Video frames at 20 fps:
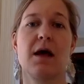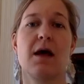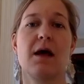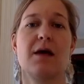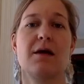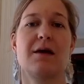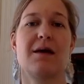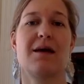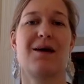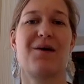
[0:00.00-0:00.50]

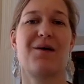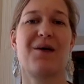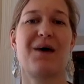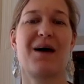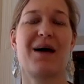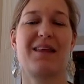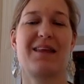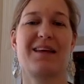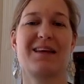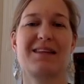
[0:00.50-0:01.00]
Now, I
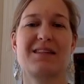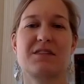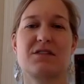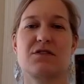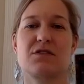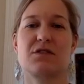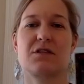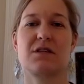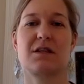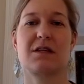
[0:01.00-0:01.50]
think it's
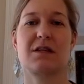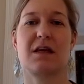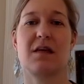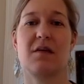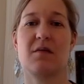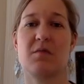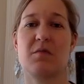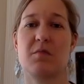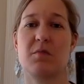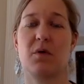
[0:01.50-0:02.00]
interesting that
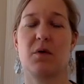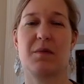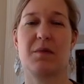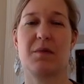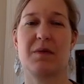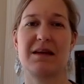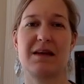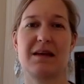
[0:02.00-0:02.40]
employment